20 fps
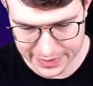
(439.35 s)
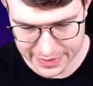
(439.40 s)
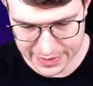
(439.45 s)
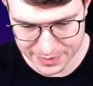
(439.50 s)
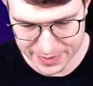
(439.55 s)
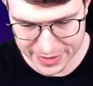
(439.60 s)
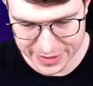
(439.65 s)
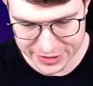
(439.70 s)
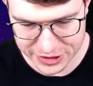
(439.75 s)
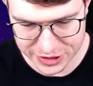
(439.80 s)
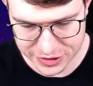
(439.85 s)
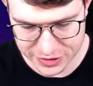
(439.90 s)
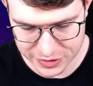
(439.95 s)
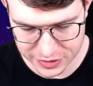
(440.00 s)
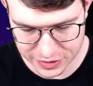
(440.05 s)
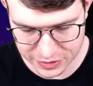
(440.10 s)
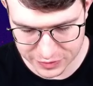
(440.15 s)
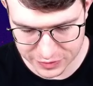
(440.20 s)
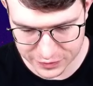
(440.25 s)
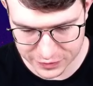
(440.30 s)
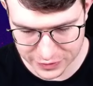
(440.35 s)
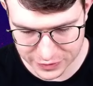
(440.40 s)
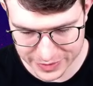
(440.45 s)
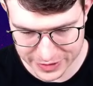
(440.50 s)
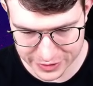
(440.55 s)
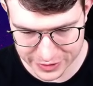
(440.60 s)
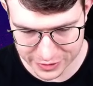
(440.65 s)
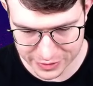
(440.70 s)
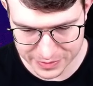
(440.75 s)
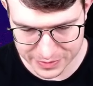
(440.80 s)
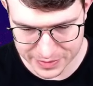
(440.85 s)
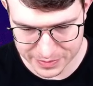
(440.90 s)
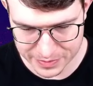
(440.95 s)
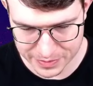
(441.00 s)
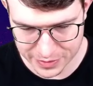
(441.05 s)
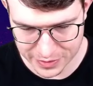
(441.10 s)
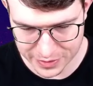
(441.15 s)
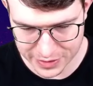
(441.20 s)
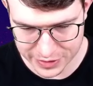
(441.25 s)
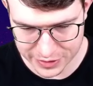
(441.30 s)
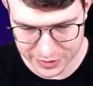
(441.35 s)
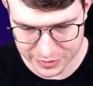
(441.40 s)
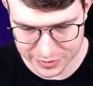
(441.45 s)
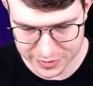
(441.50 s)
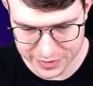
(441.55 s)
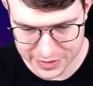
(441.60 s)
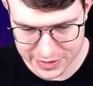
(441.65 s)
I might just go for my gold in the pocket. No.